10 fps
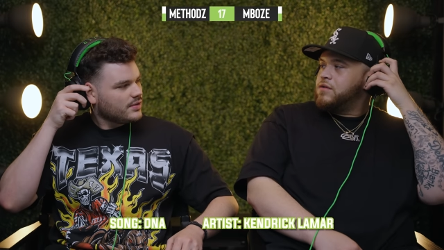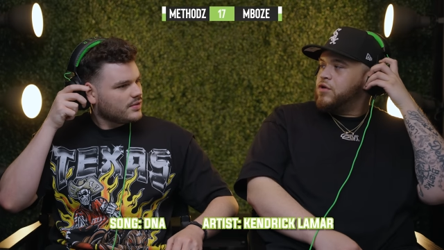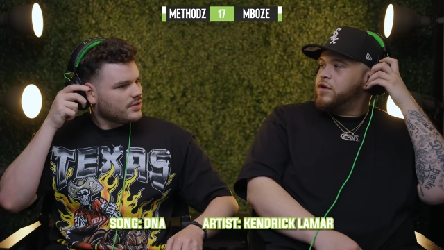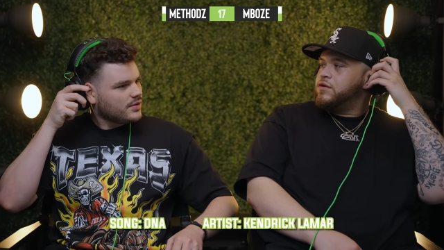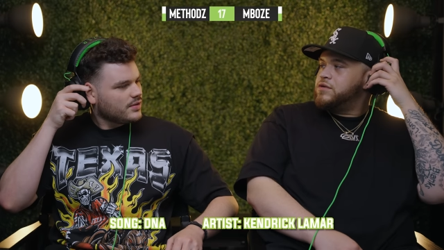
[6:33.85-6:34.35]

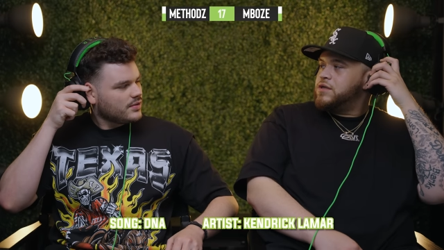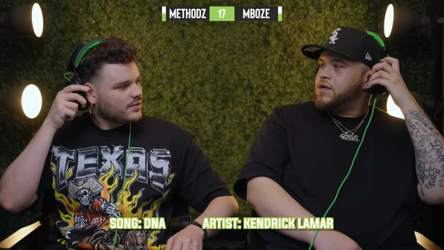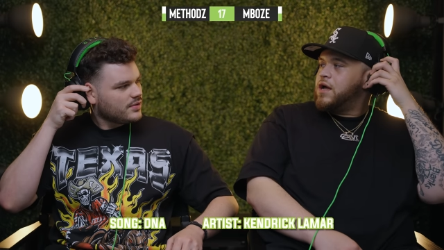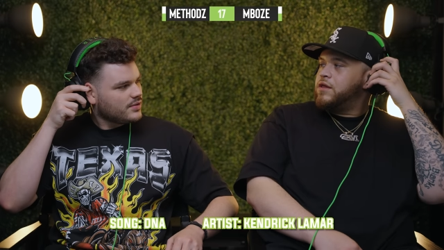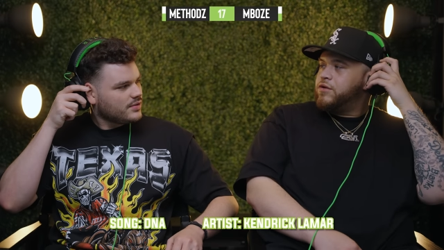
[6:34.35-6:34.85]
Speaker 1: loyalty,
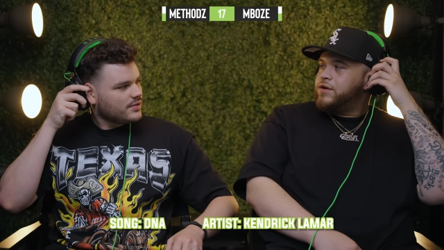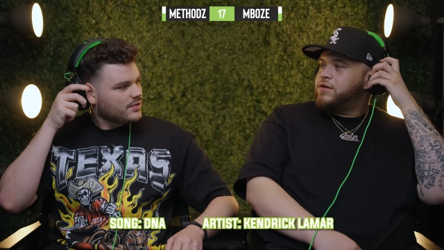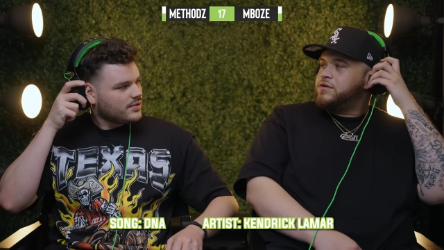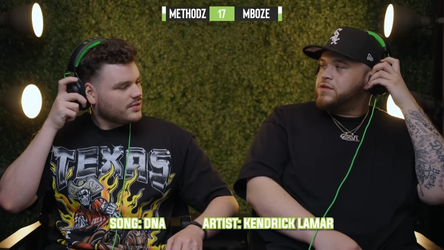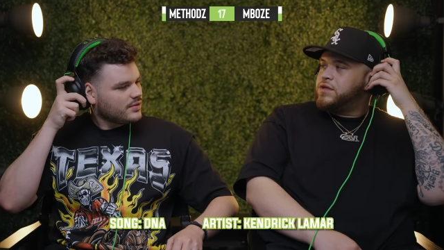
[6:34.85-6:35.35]
got
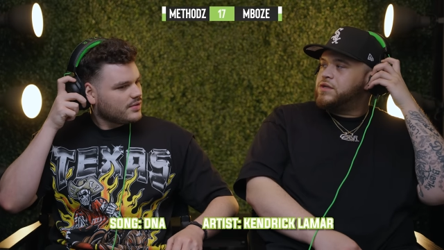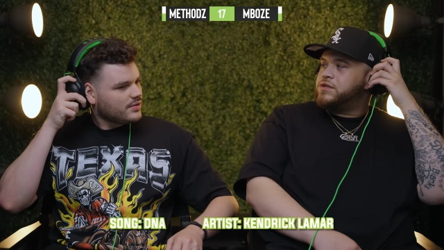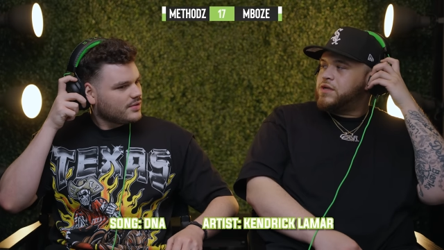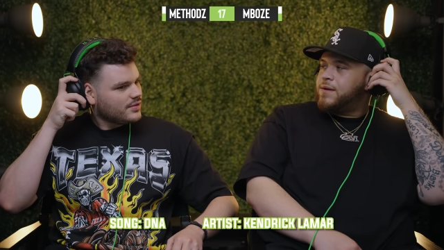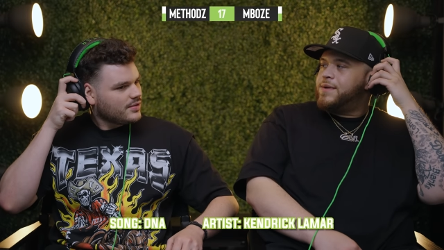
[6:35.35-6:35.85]
loyalty
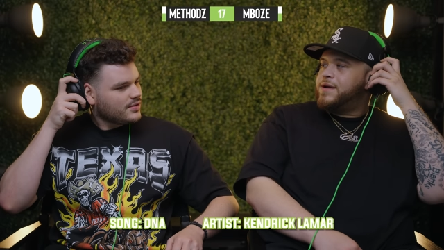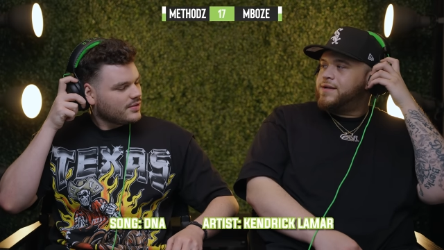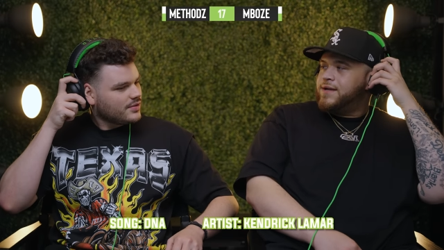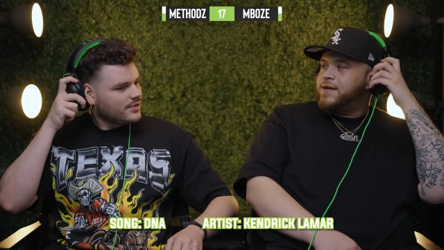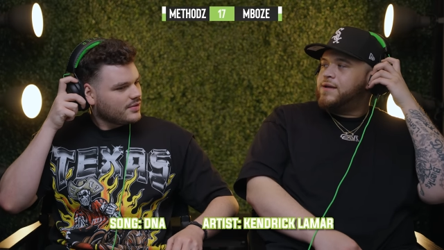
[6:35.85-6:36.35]
inside my
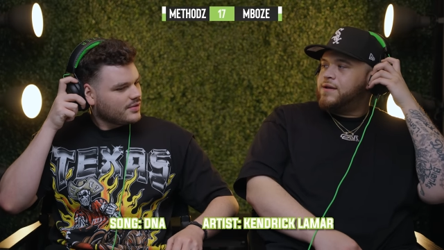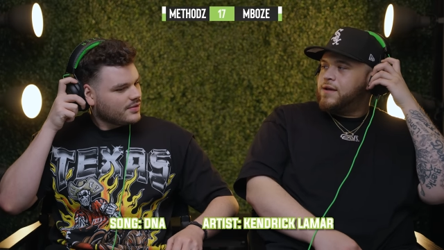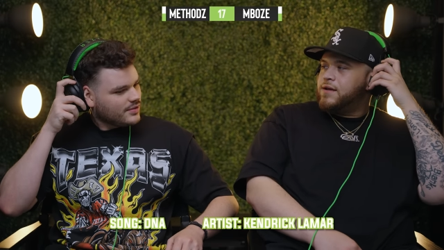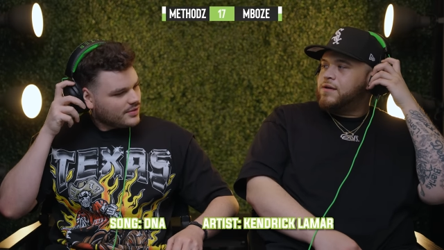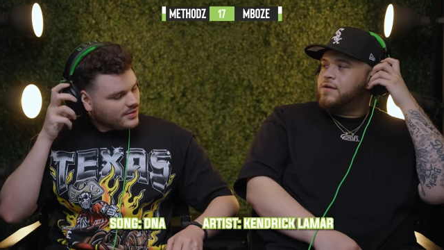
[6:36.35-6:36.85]

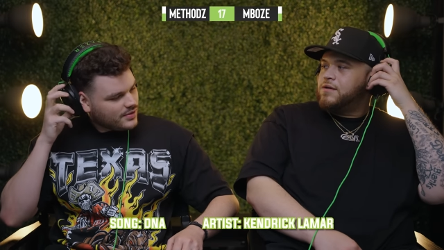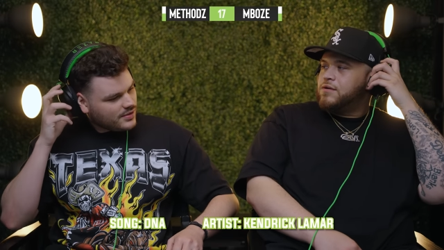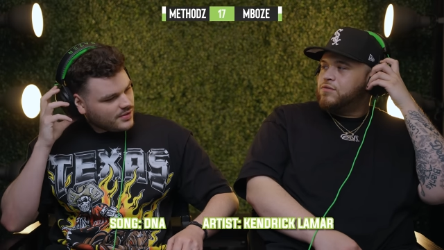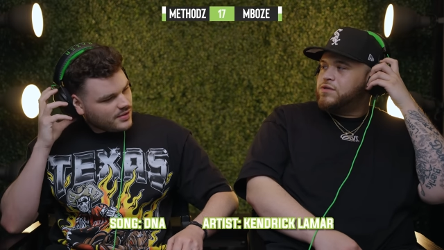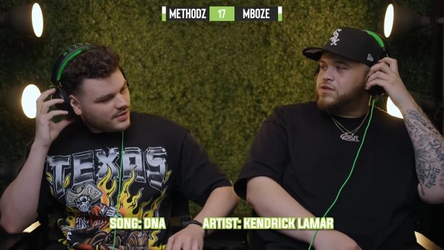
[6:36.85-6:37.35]

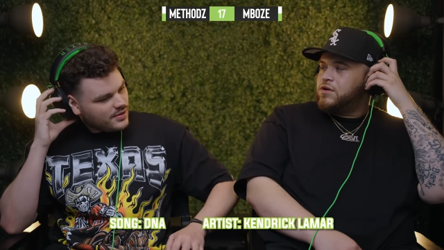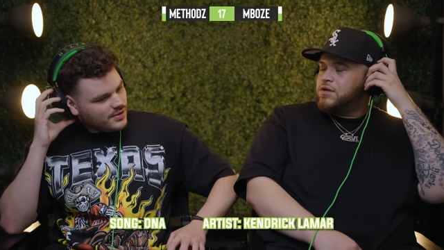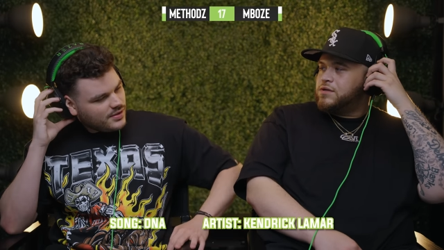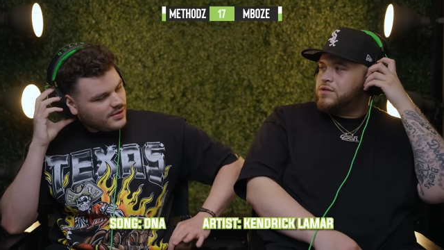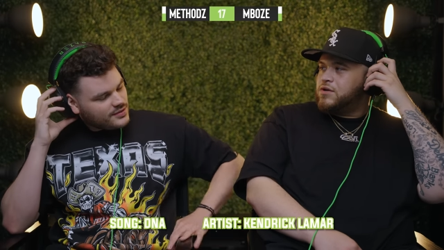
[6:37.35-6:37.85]
DNA. What
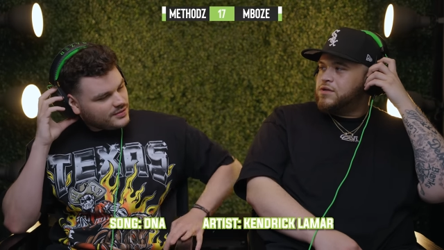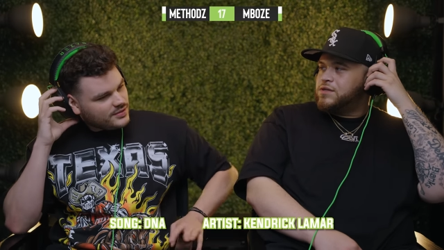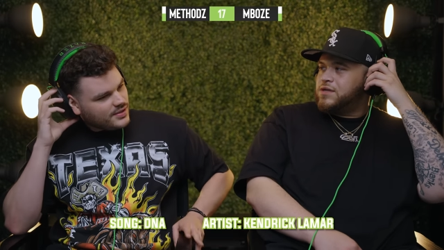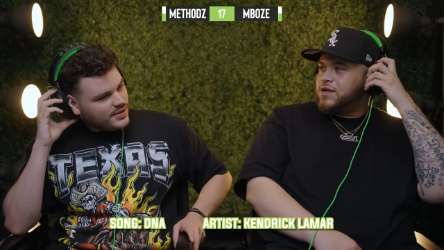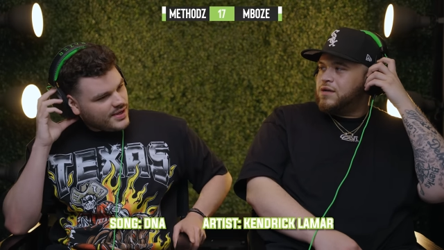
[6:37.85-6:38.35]
song is
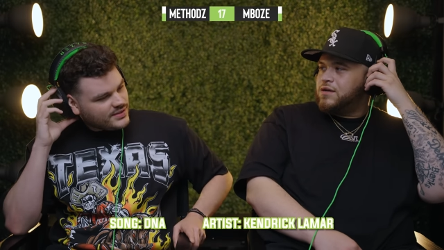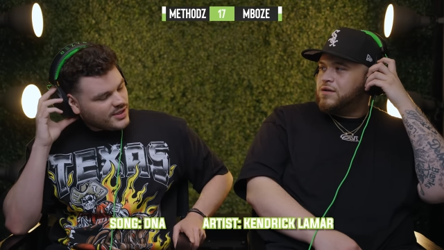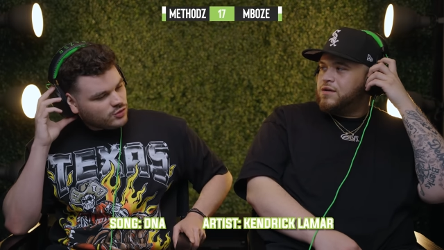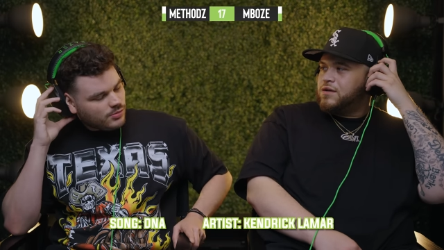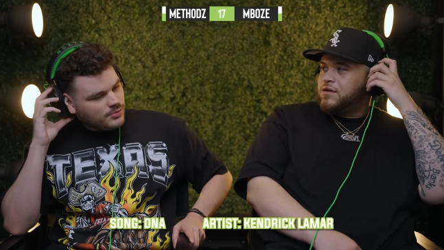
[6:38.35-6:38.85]
that? It's
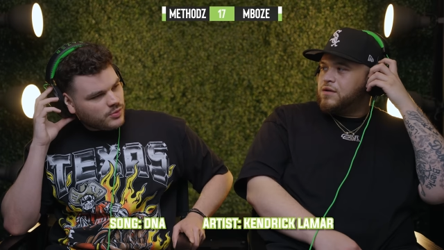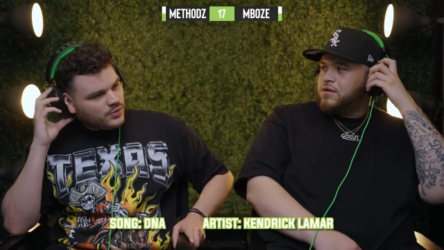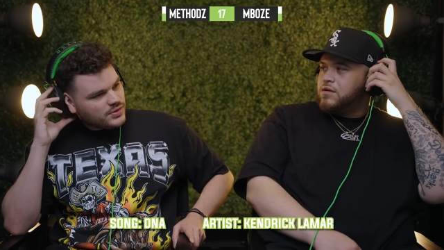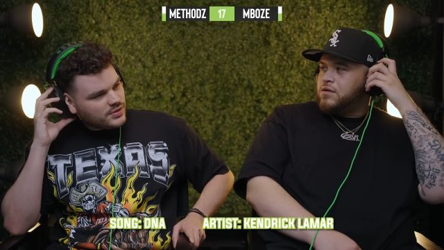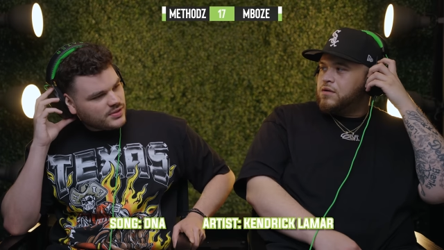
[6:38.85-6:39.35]
not Swimming
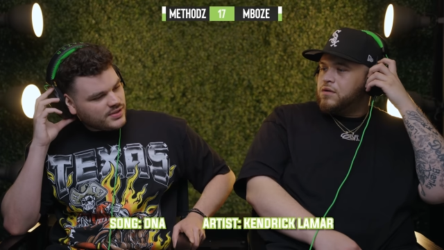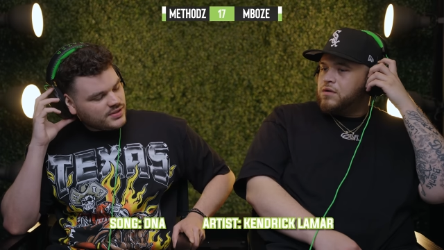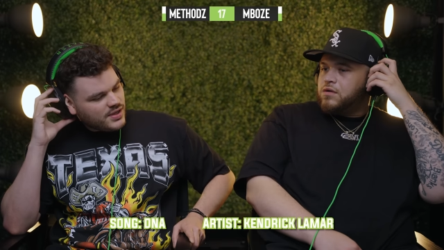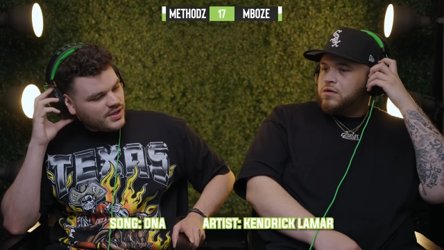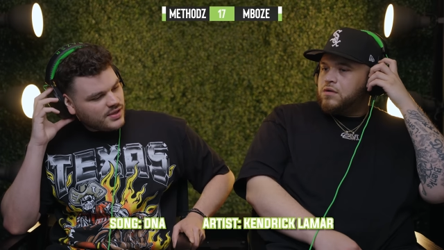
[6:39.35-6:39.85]
Pools.
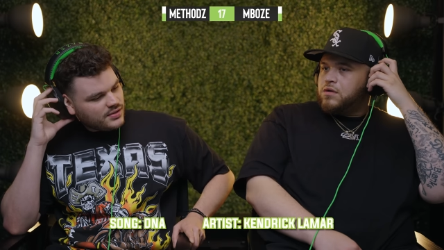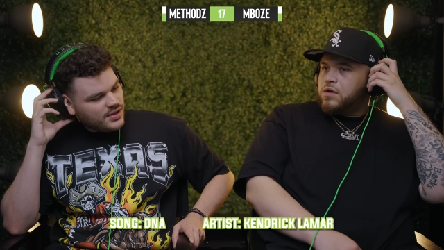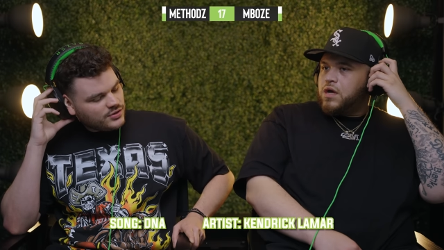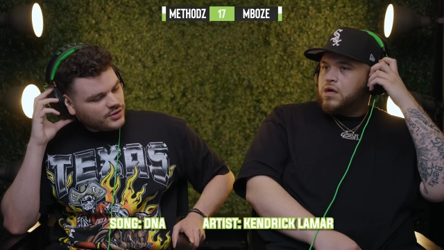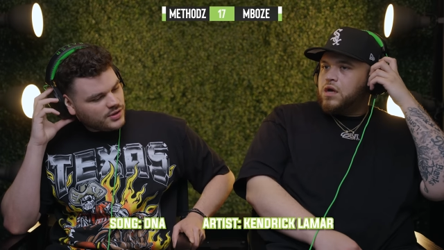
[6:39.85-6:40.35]
It's
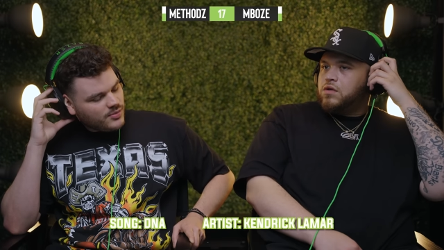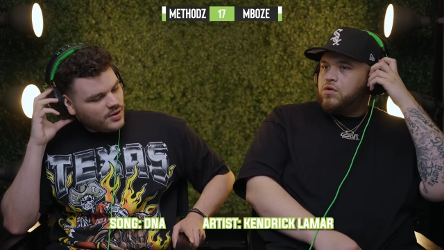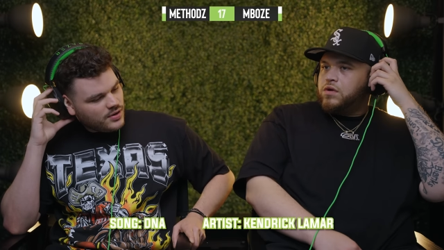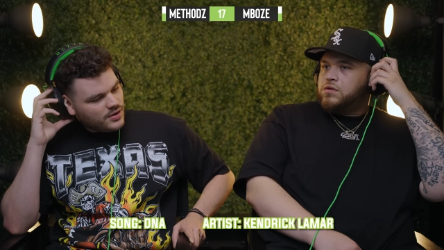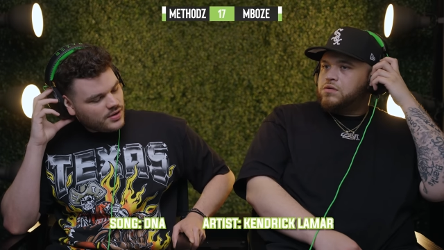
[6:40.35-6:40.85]
Kendrick
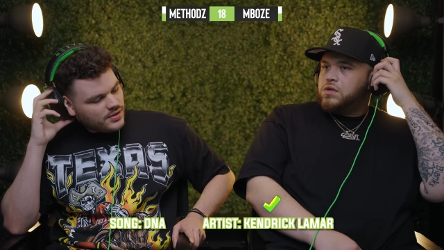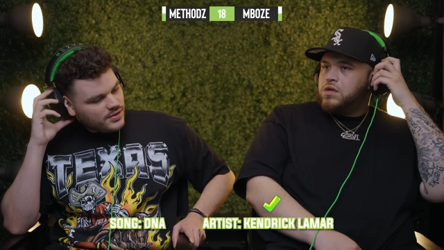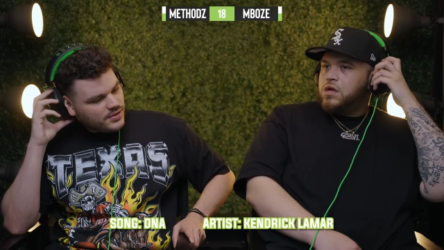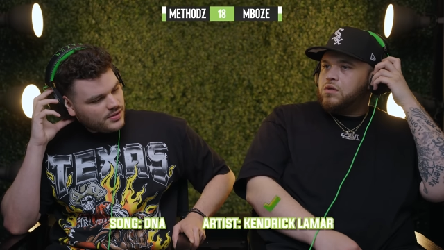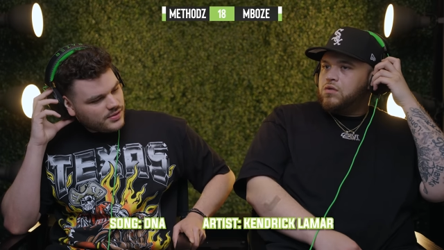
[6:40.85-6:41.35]
Lamar.
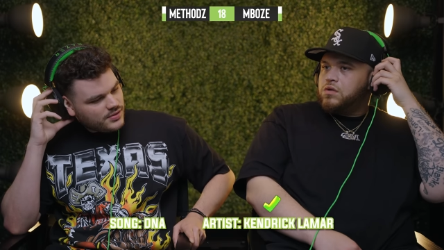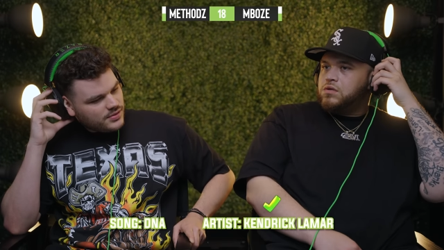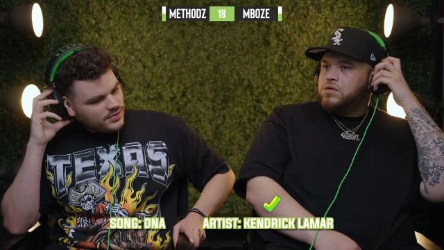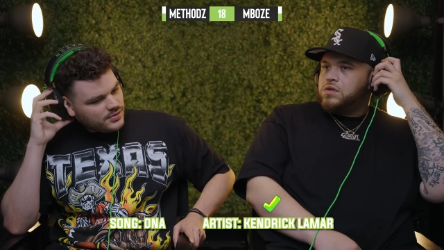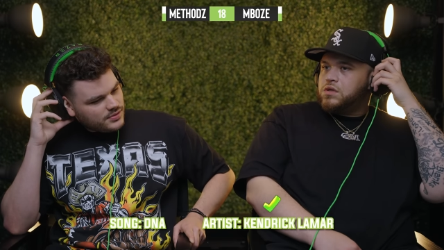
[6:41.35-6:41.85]
Got
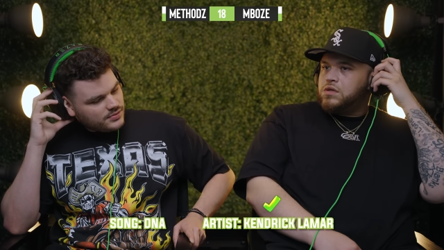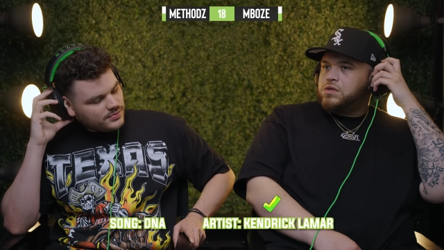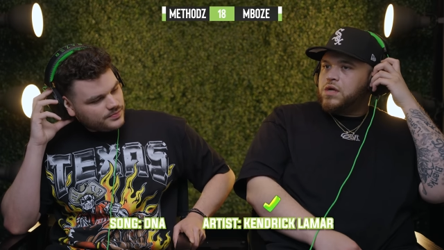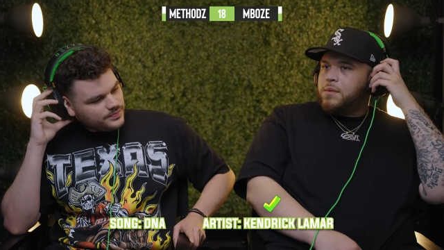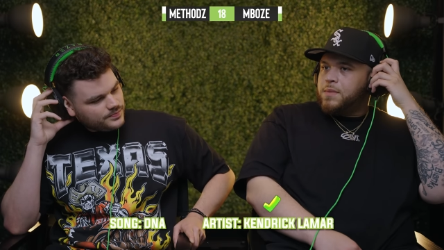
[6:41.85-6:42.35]
loyalty
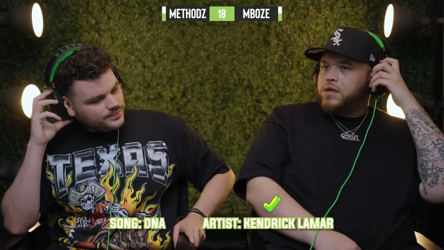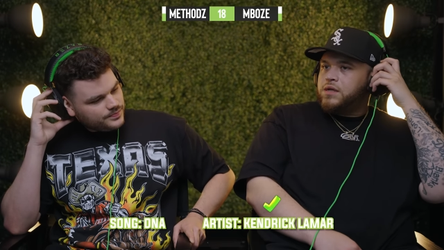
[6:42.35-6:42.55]
inside my